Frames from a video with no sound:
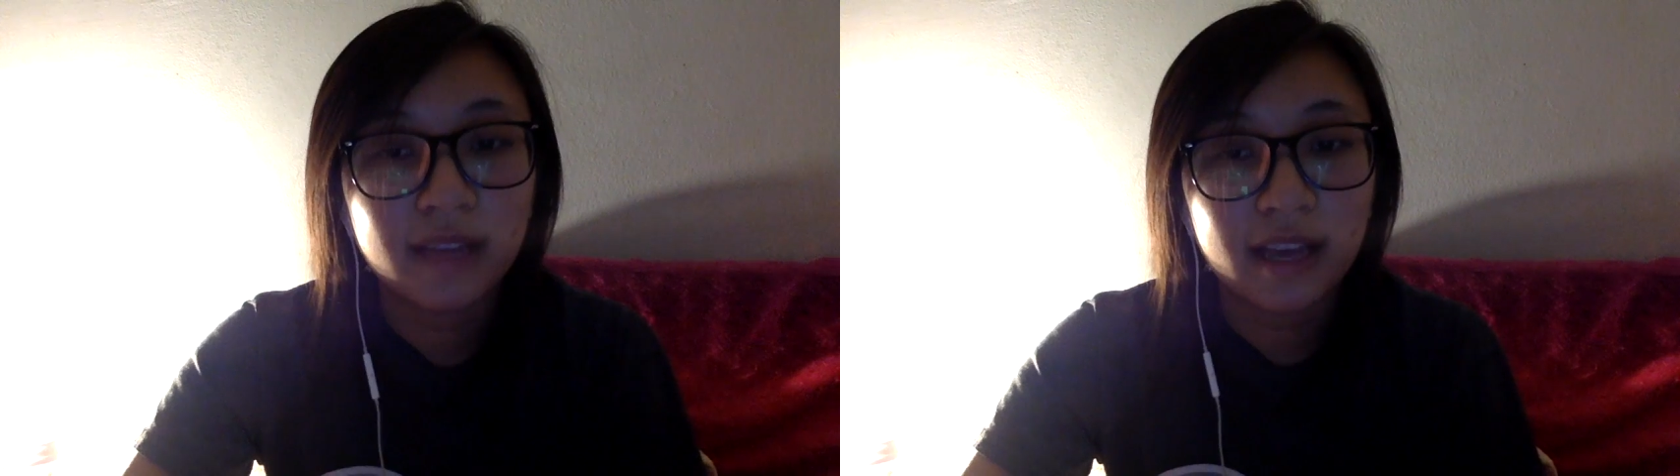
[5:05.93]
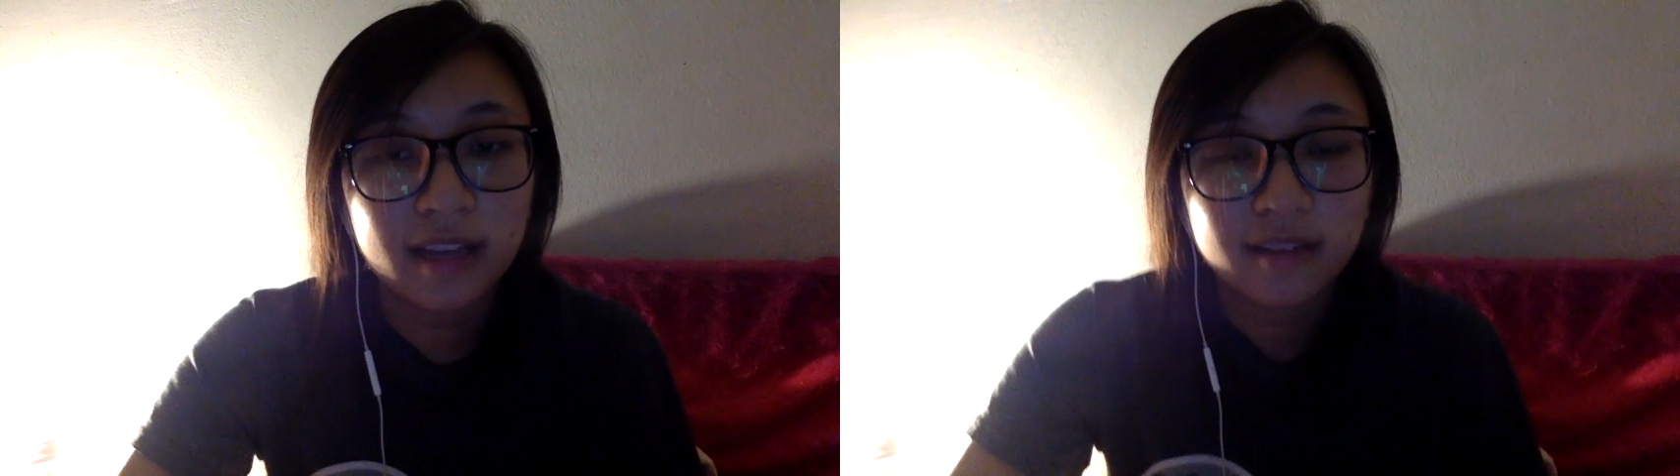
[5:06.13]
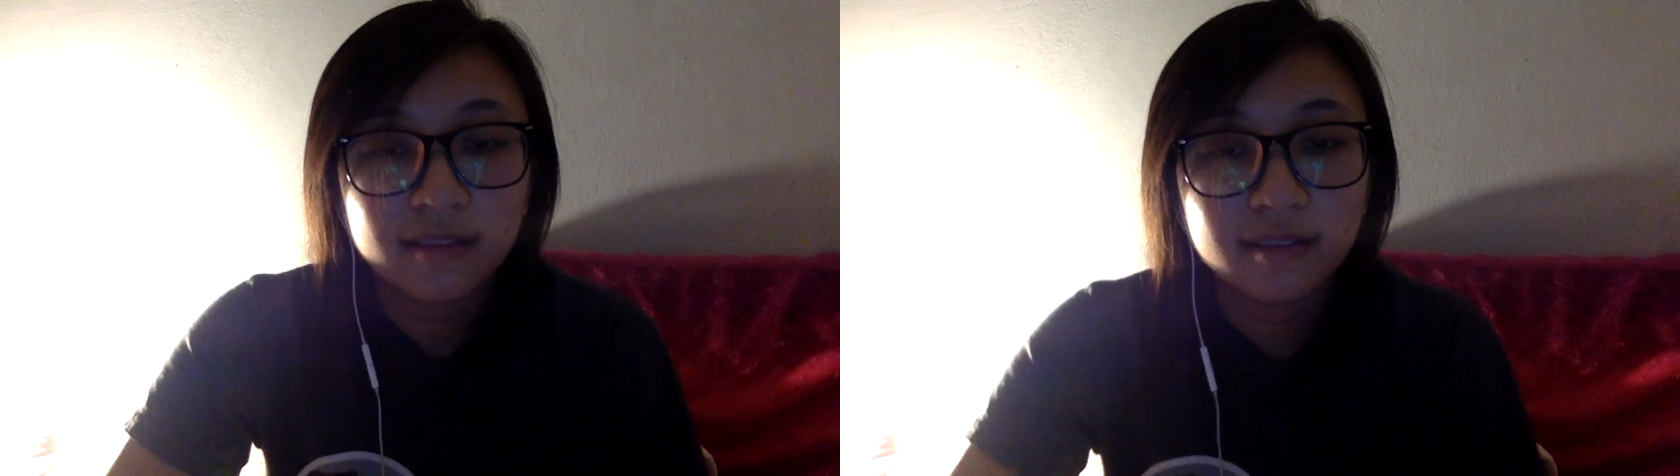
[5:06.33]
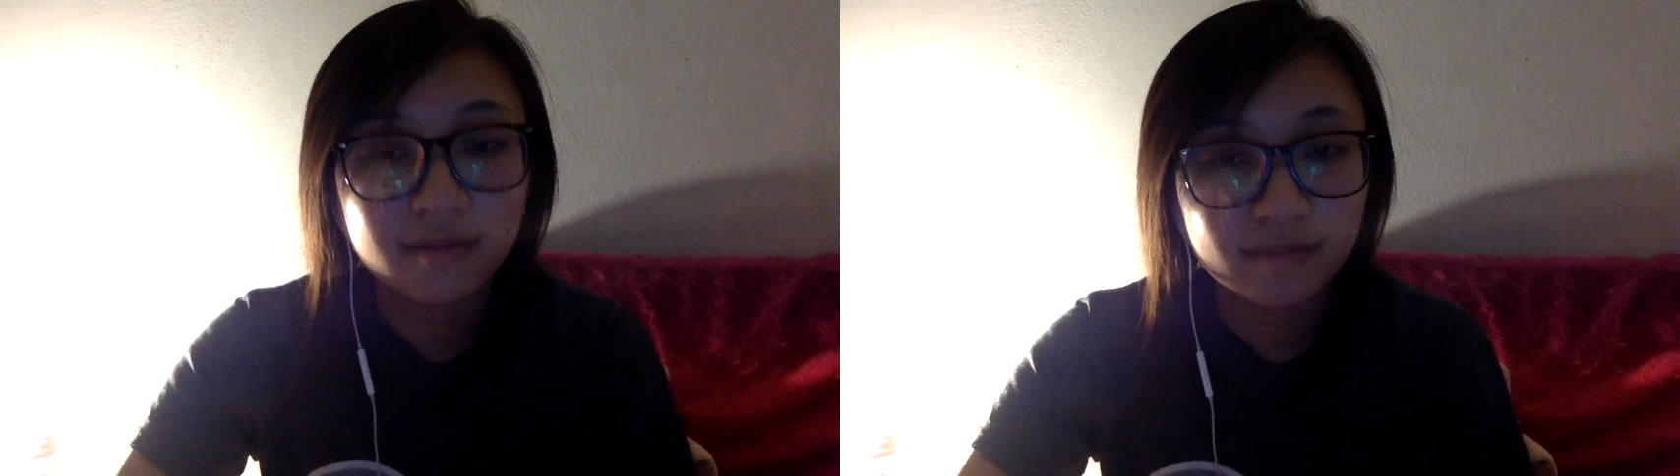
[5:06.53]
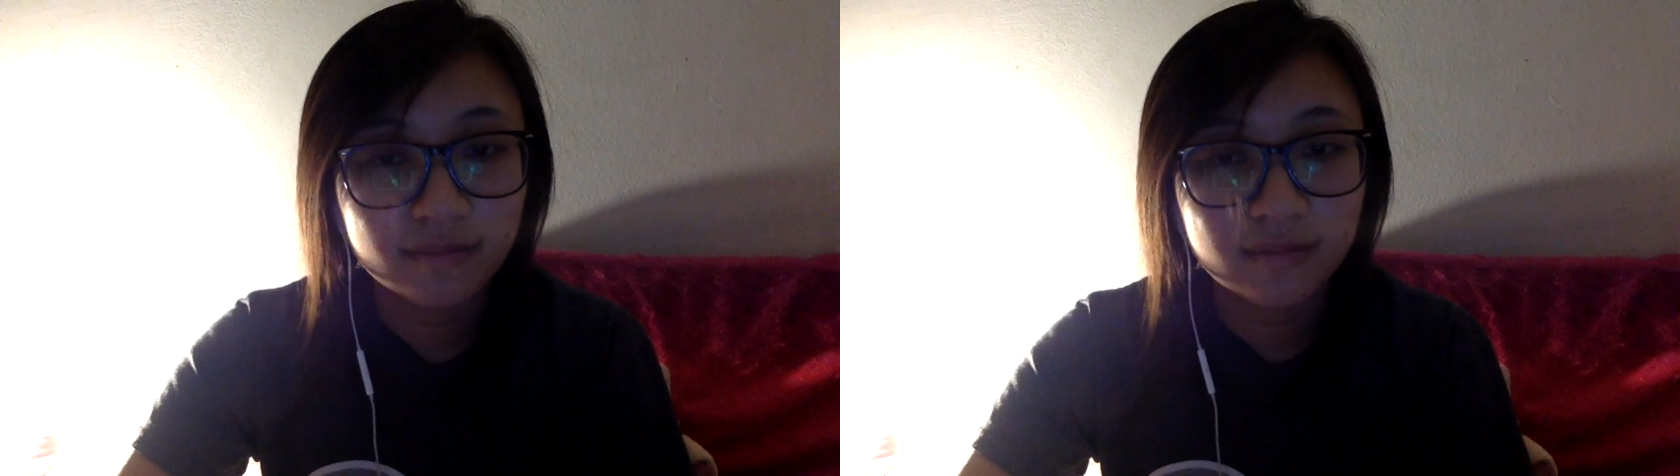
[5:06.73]
can't
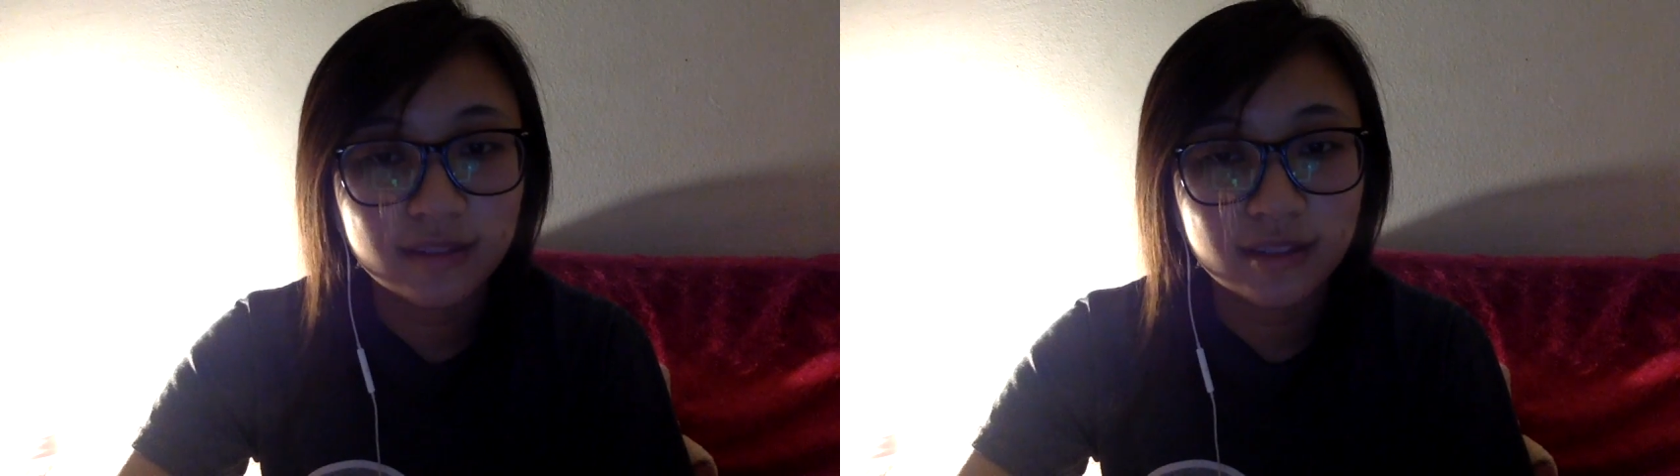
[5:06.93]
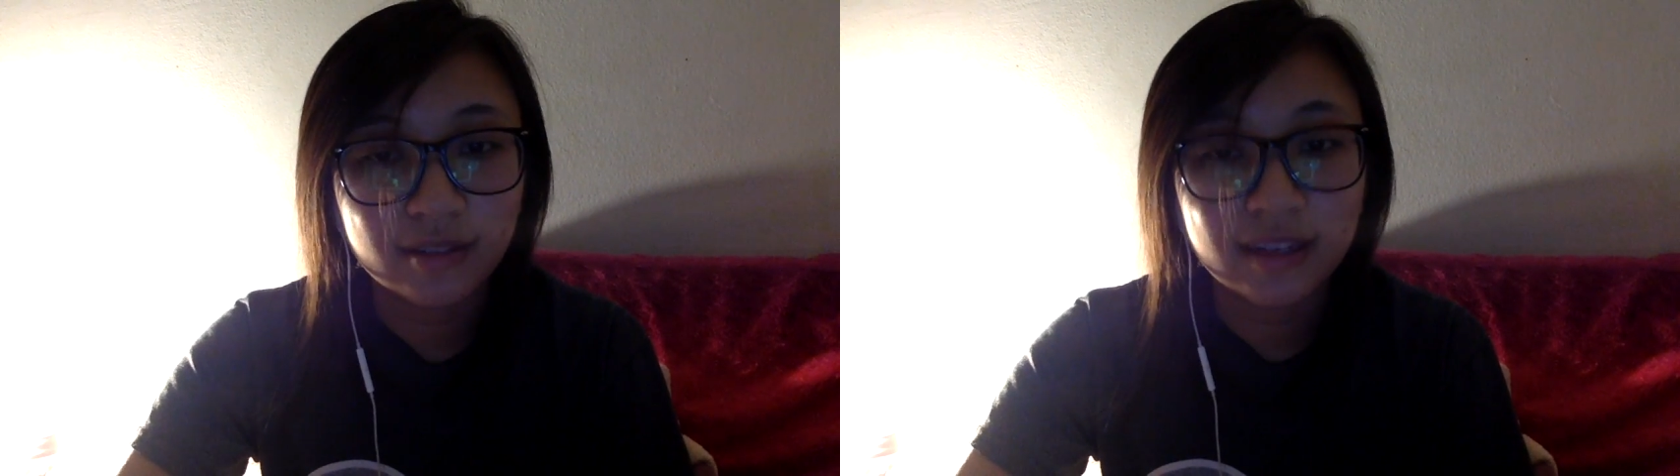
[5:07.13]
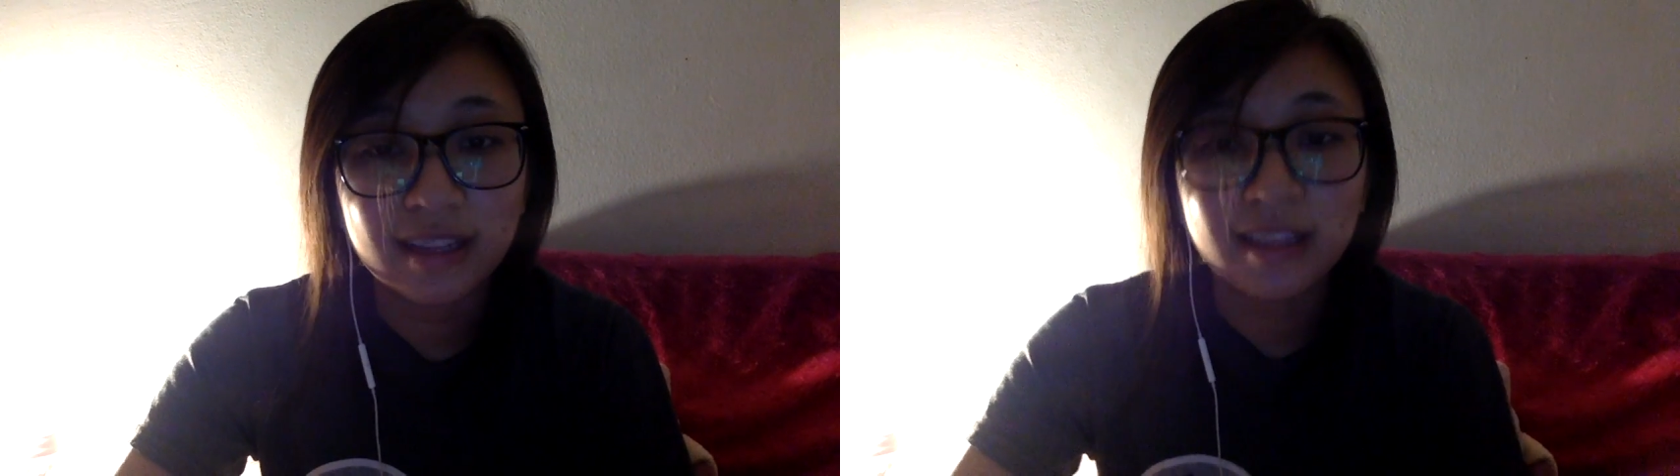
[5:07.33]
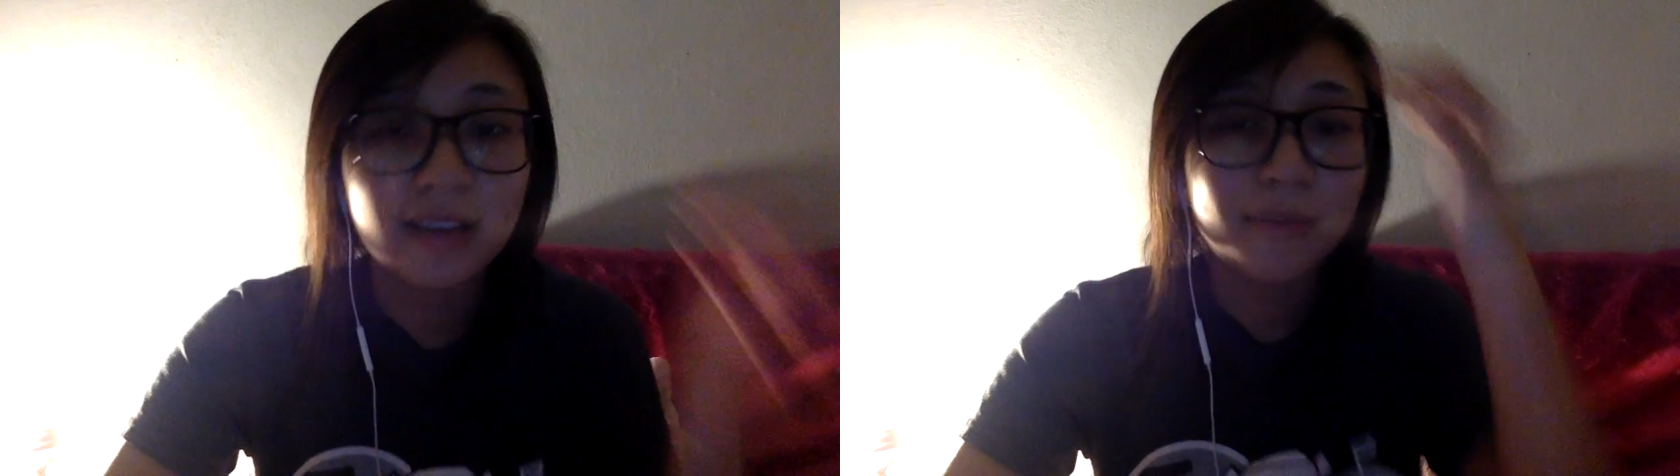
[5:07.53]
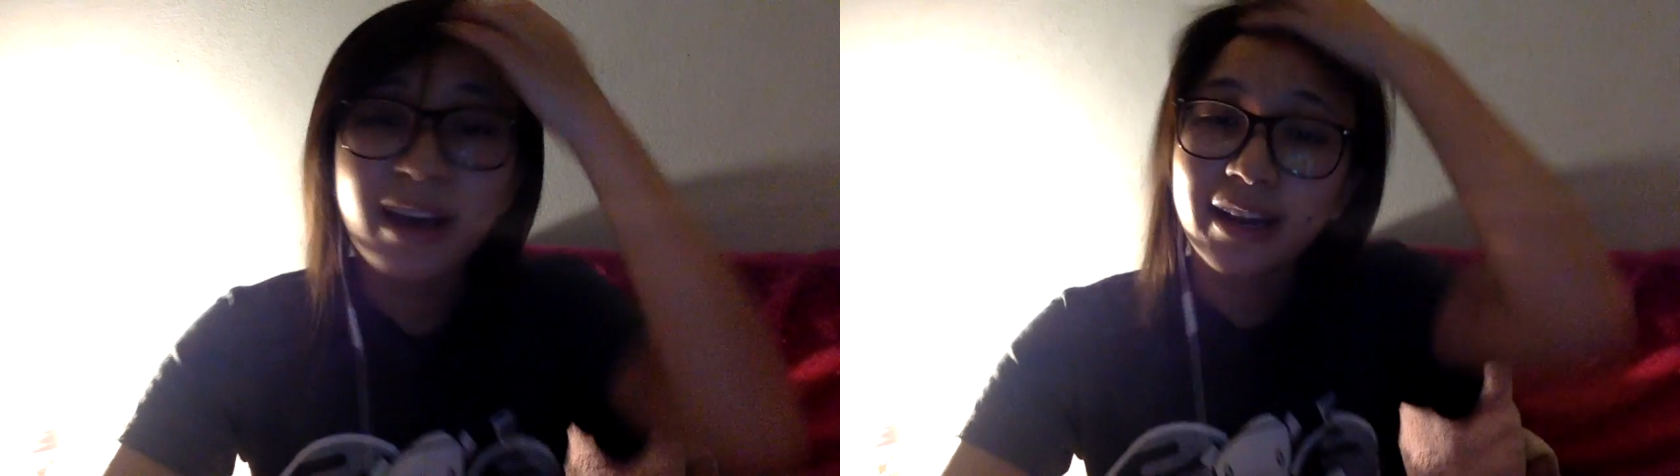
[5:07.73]
do
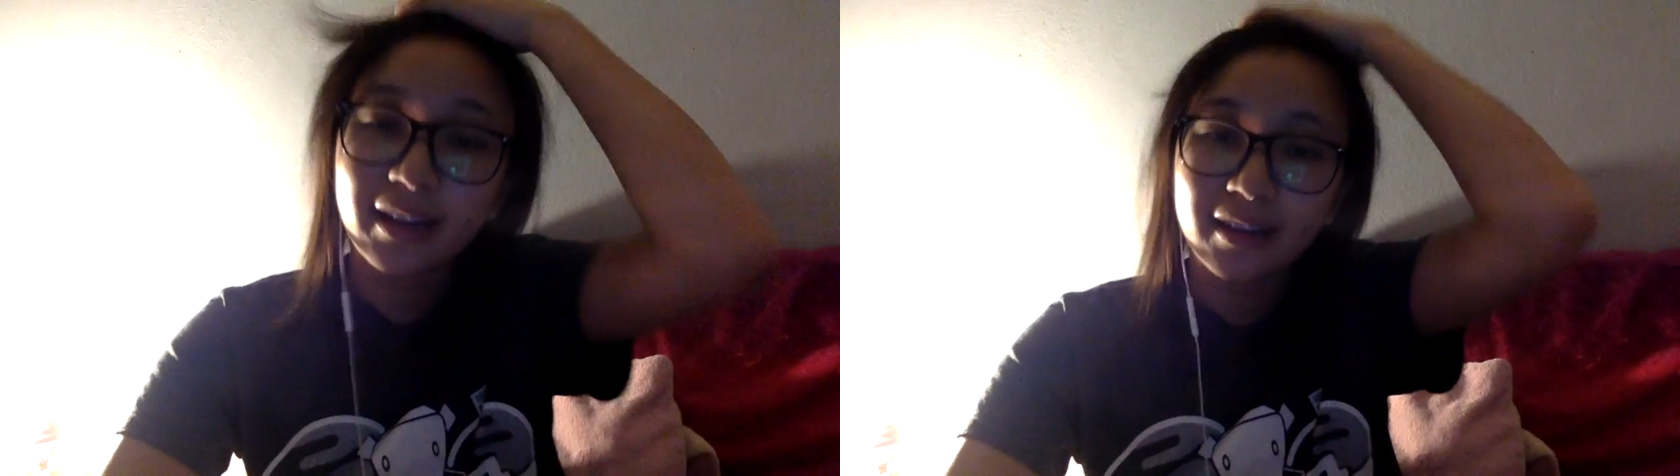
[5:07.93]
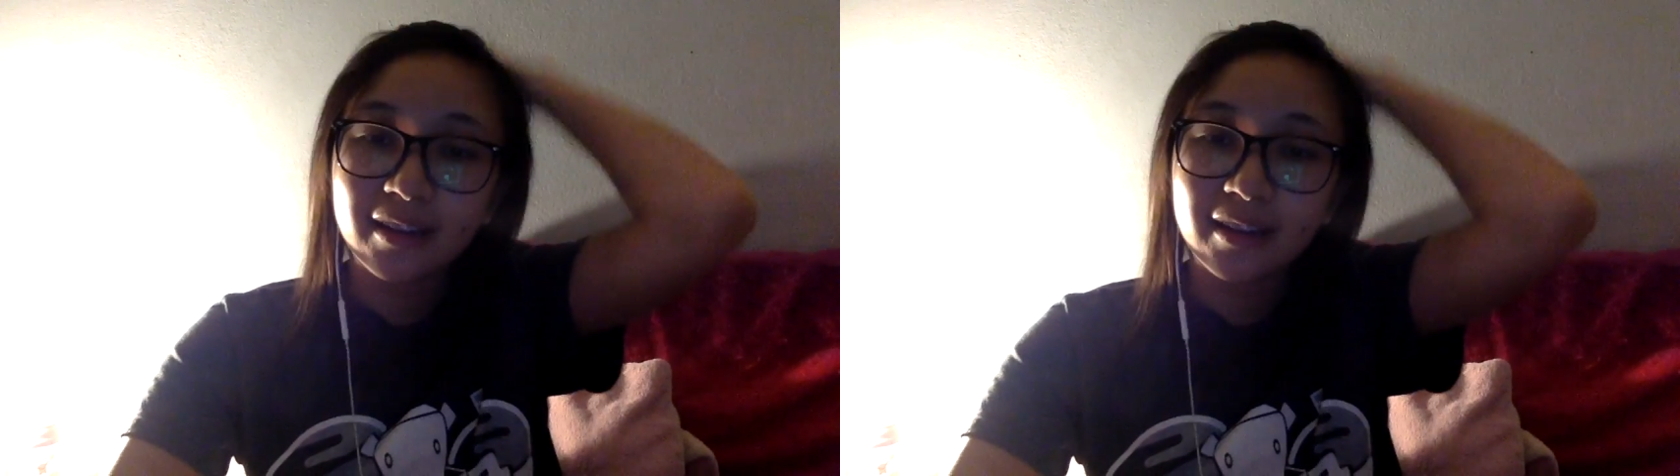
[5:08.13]
anything about it.